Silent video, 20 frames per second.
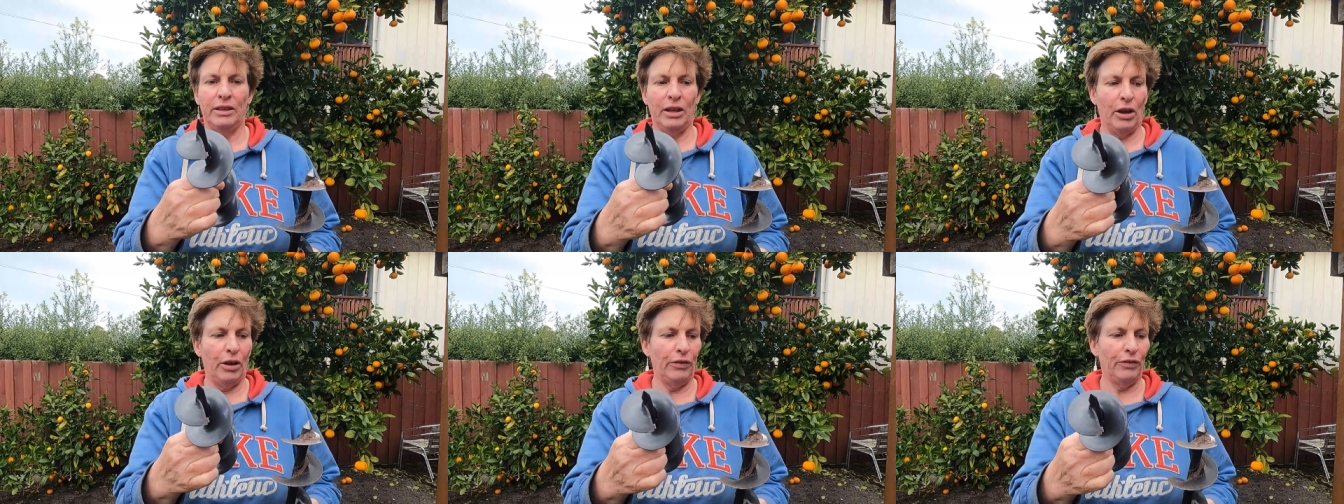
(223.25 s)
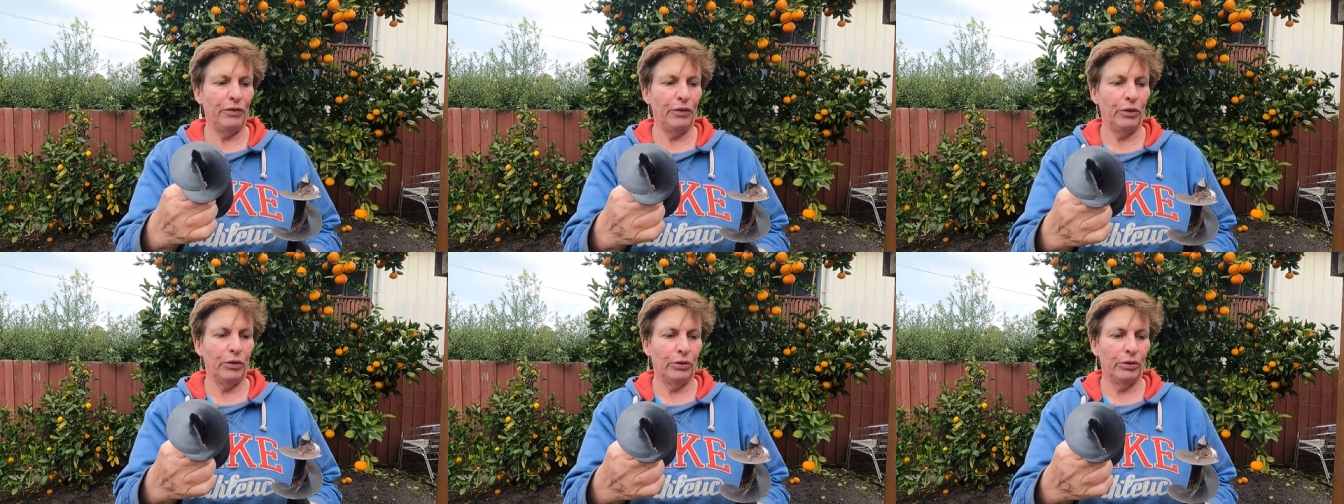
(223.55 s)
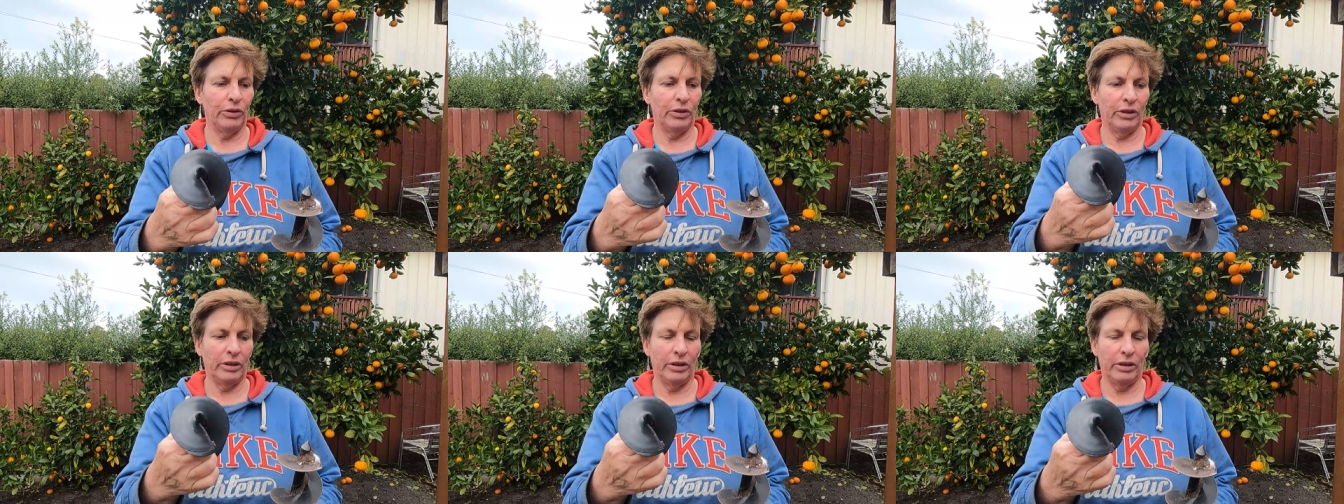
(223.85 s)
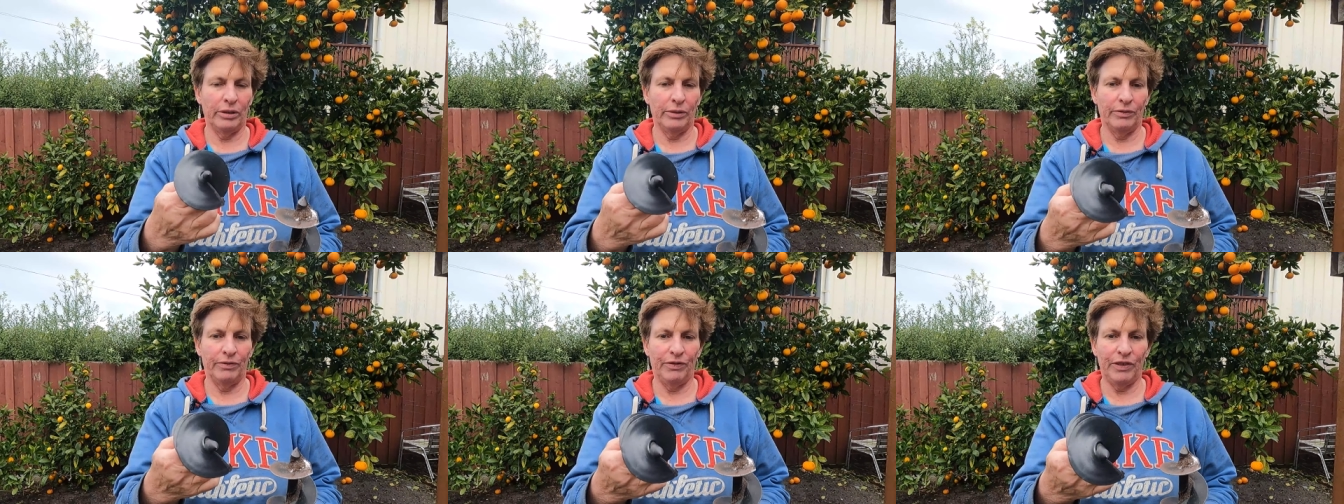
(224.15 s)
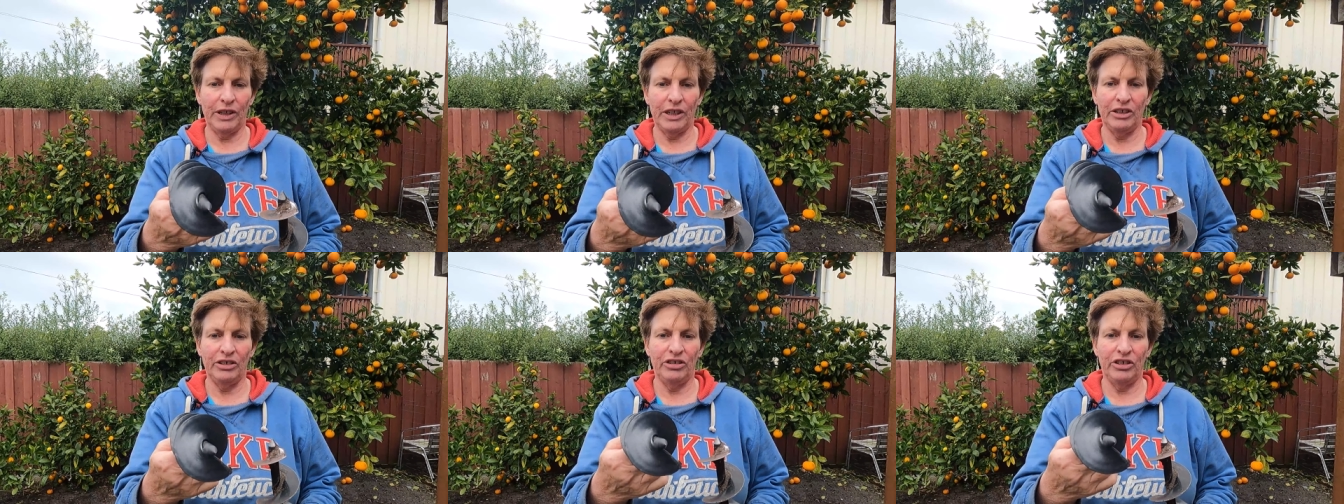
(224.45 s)
Overall, the
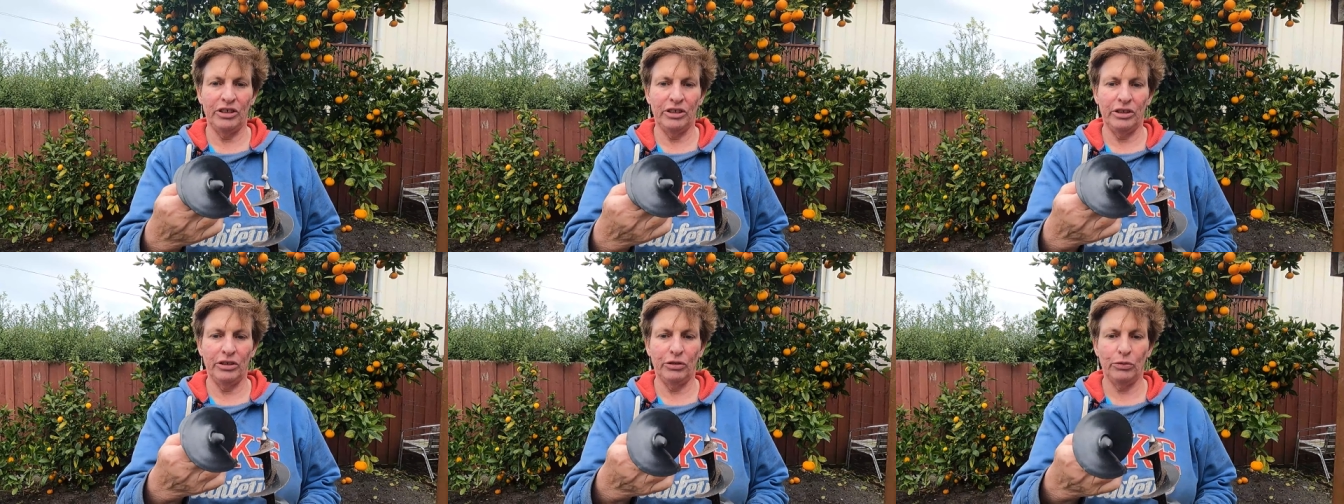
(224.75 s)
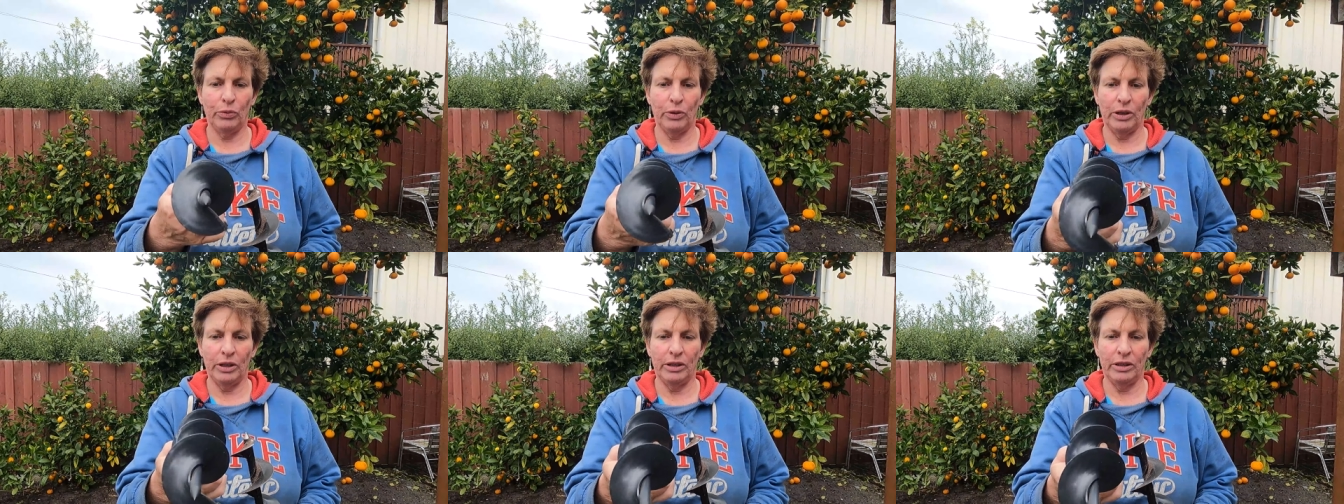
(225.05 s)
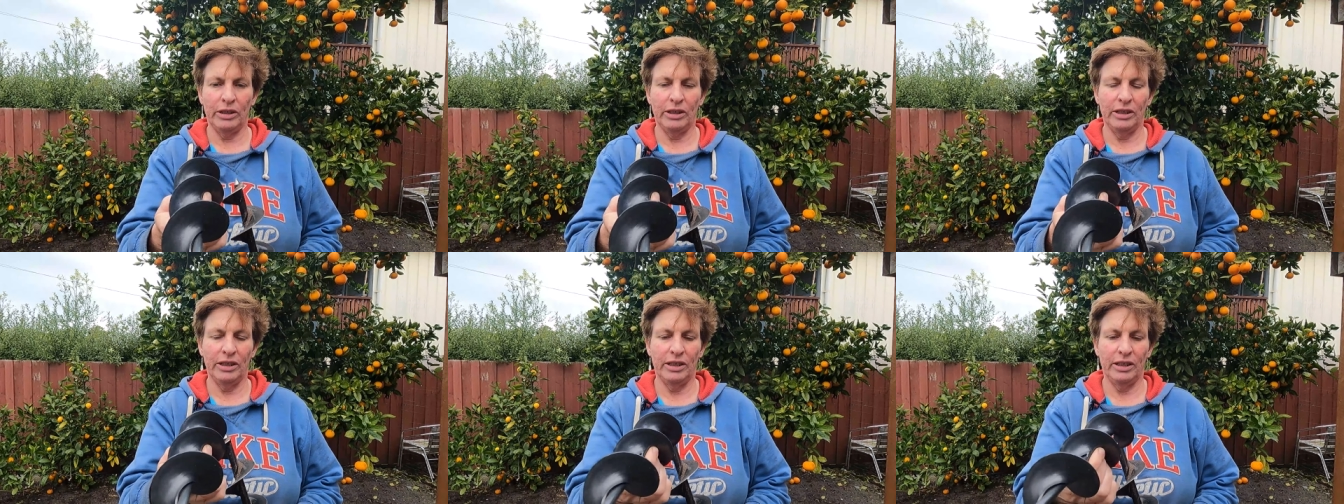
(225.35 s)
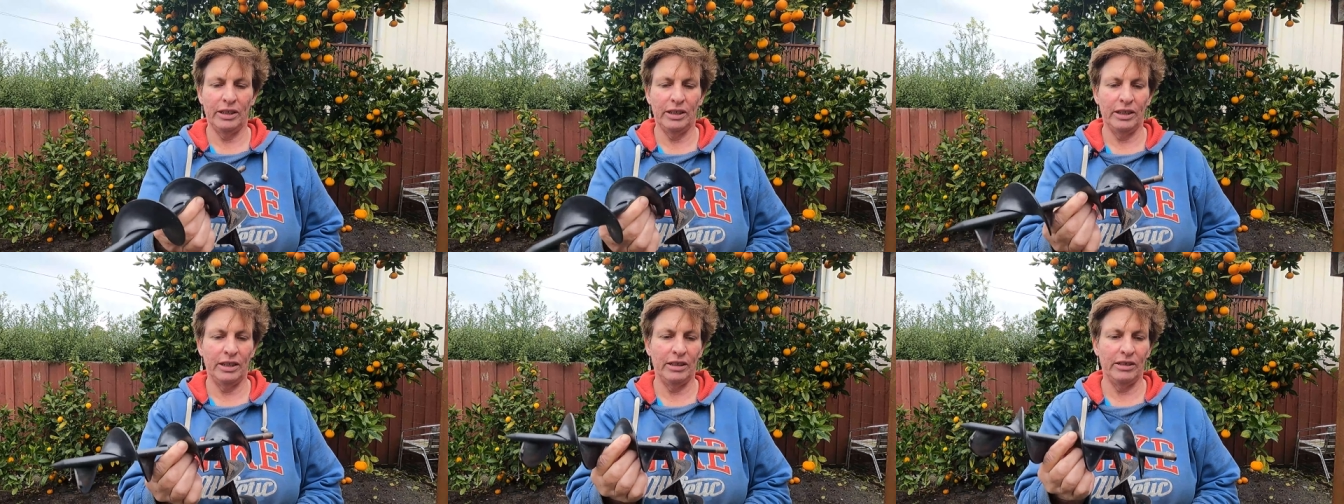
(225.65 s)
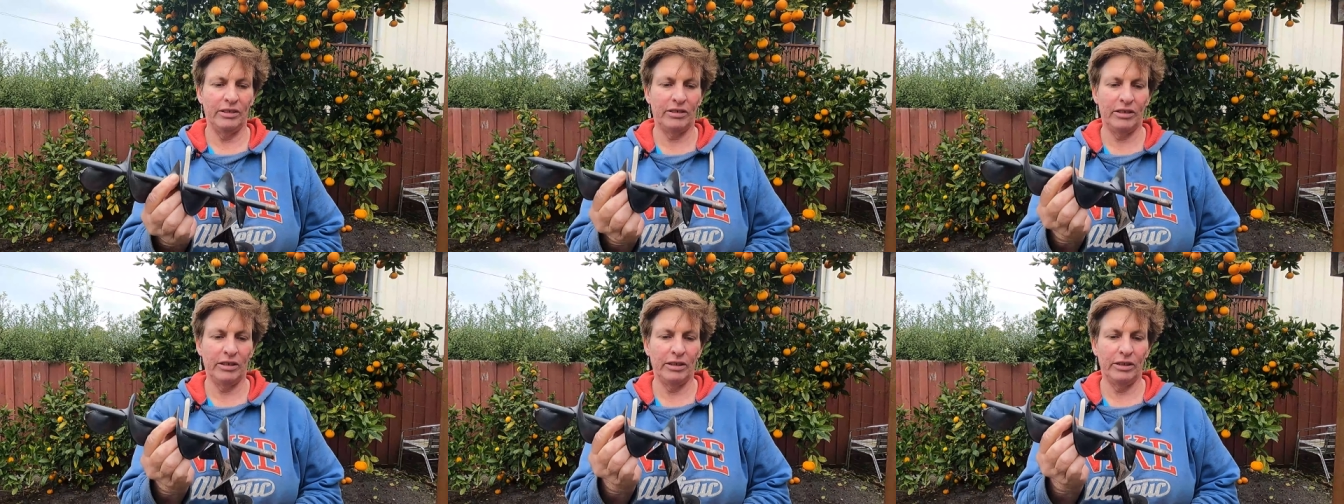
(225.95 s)
finish in this one
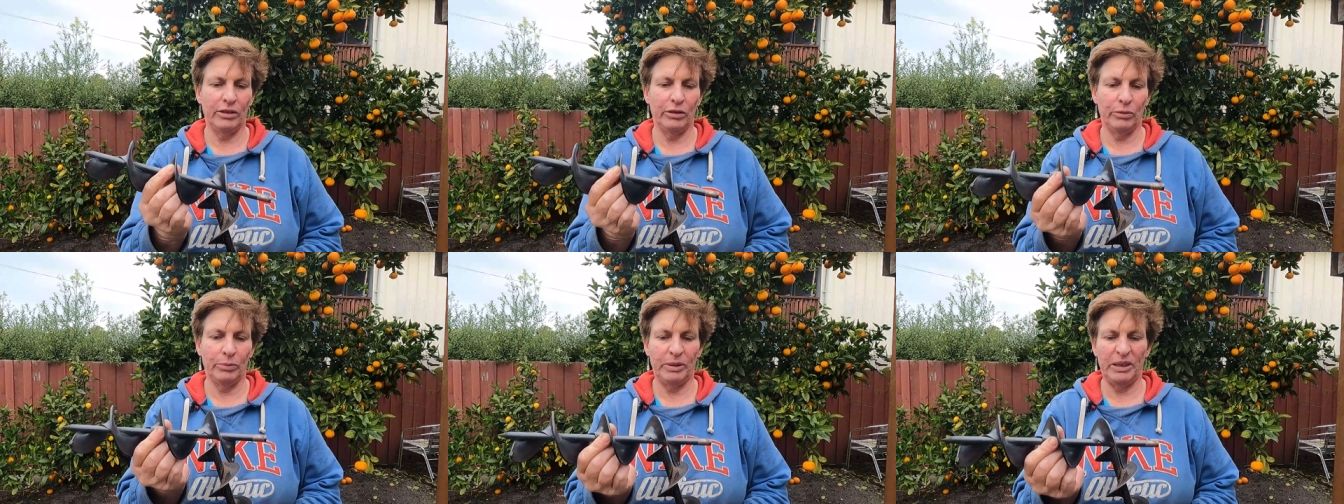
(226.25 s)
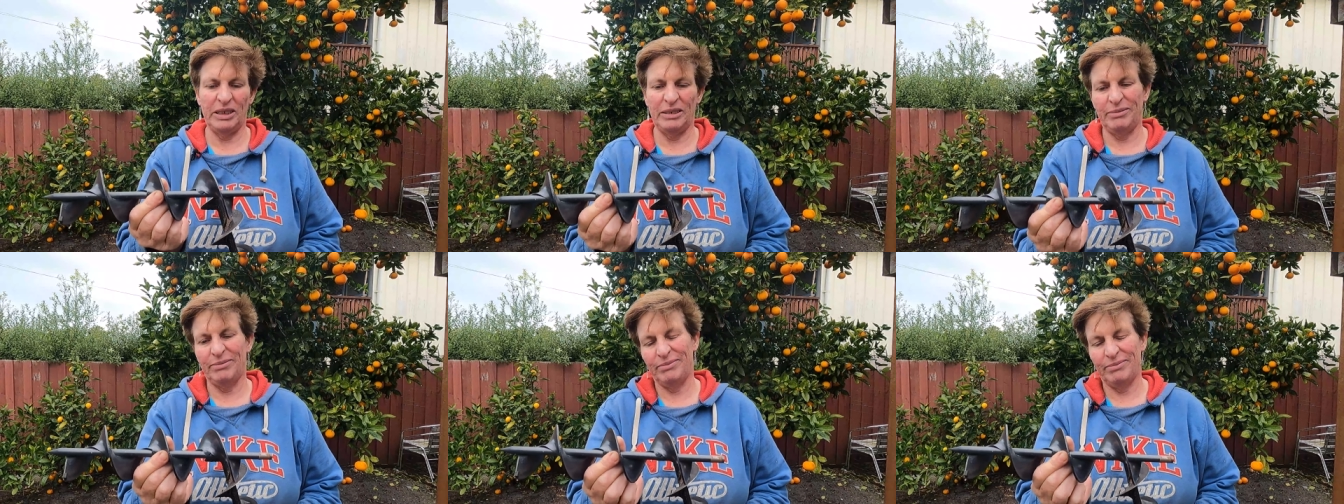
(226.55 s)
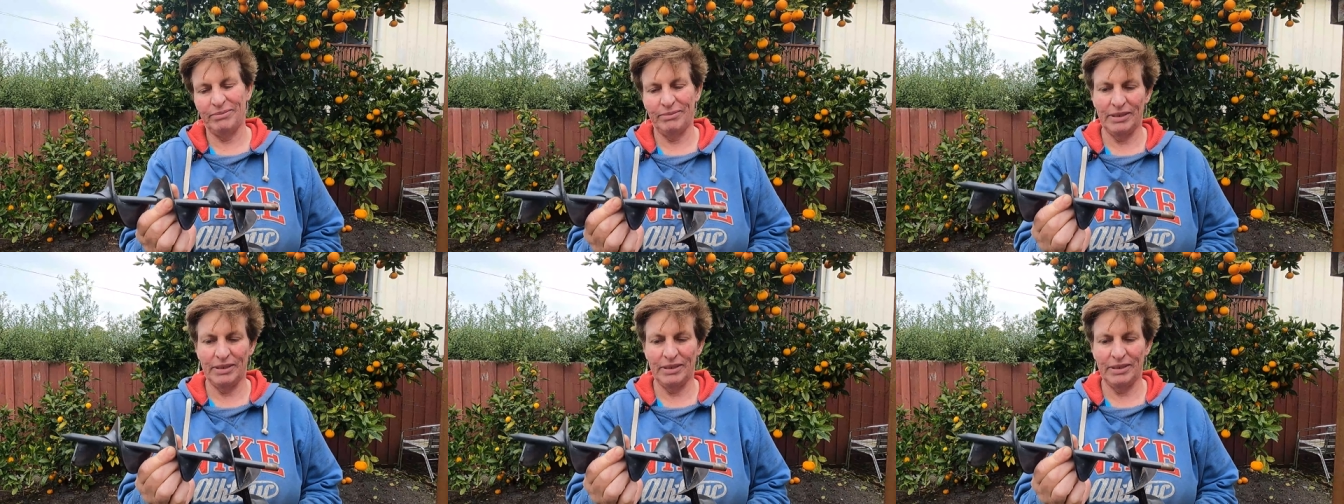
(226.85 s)
is a little bit,